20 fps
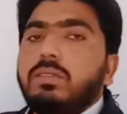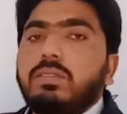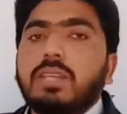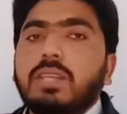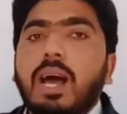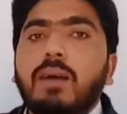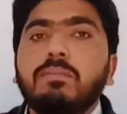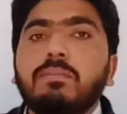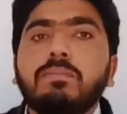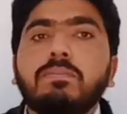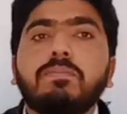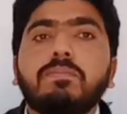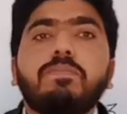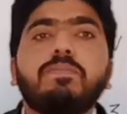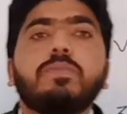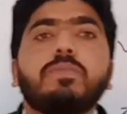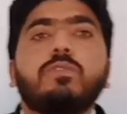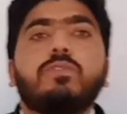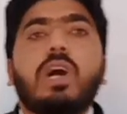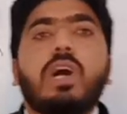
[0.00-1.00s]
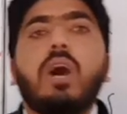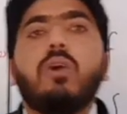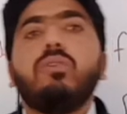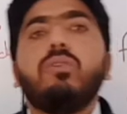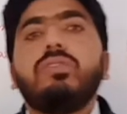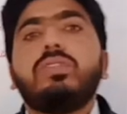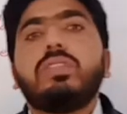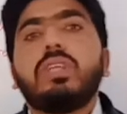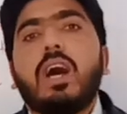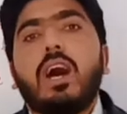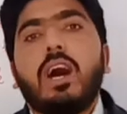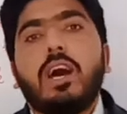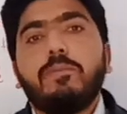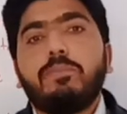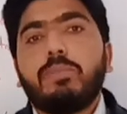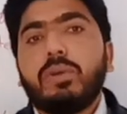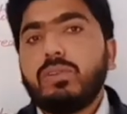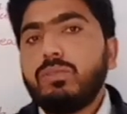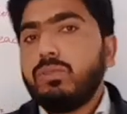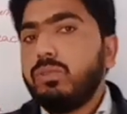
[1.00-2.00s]
some vowels are
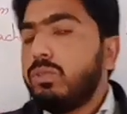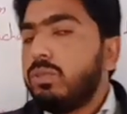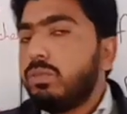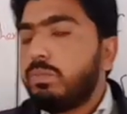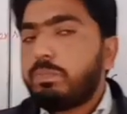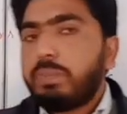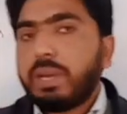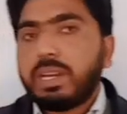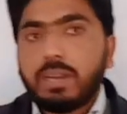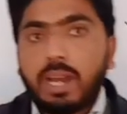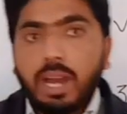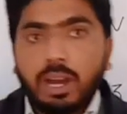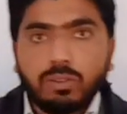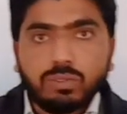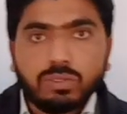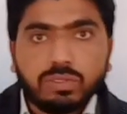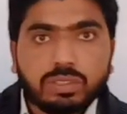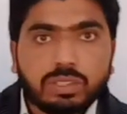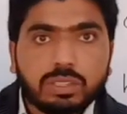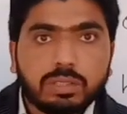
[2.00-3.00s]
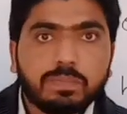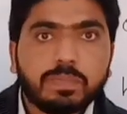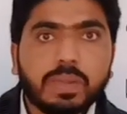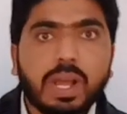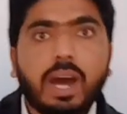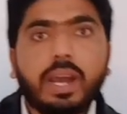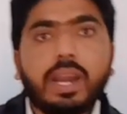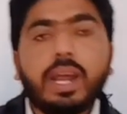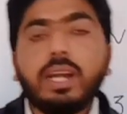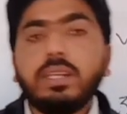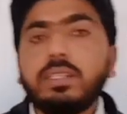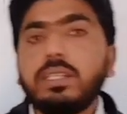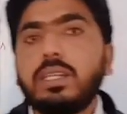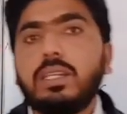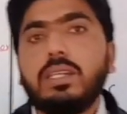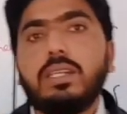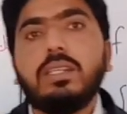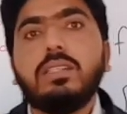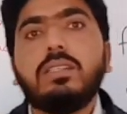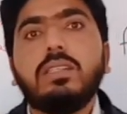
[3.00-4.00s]
pronounced, are
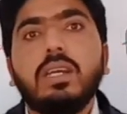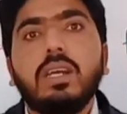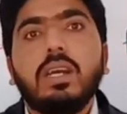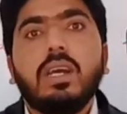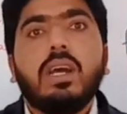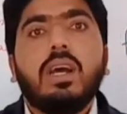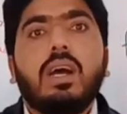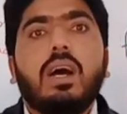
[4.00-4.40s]
uttered,